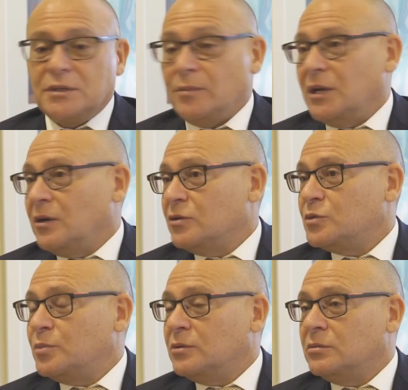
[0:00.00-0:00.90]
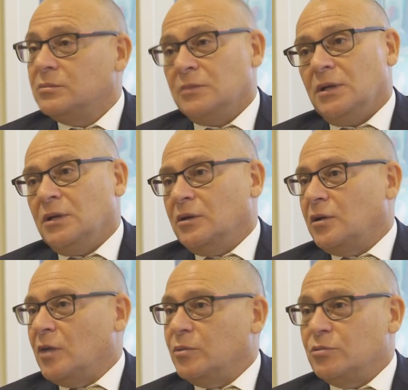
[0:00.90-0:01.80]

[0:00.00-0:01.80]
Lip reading: I mean, Ausbil Global